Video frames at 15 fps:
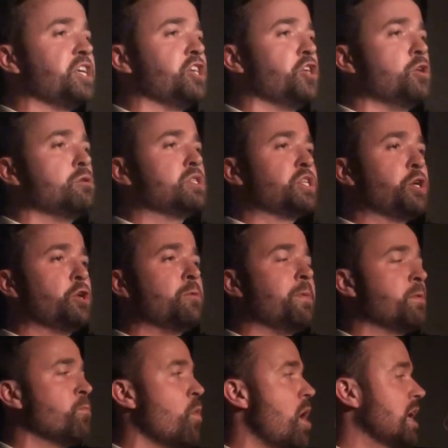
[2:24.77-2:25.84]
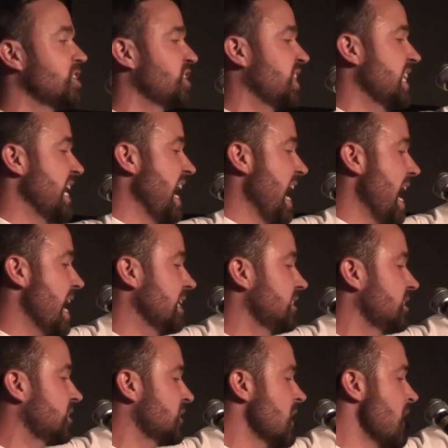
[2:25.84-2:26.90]
to YouTube and watched the
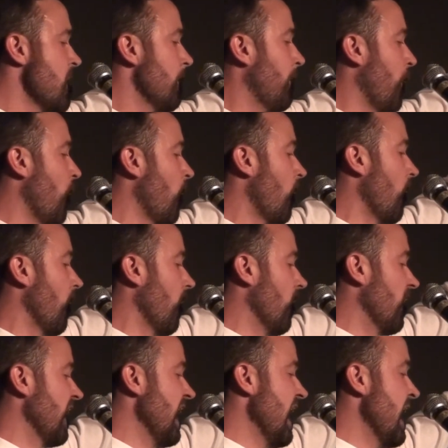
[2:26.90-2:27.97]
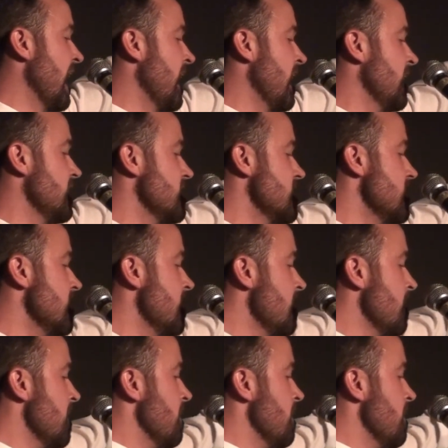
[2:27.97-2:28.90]
hits pour in.